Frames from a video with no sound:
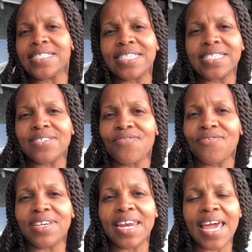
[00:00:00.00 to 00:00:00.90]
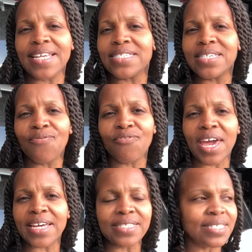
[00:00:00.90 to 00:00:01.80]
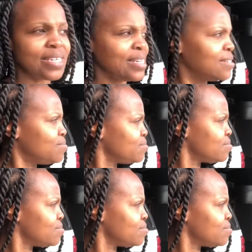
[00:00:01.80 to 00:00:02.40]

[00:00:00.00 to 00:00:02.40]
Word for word: this Nancy Fancy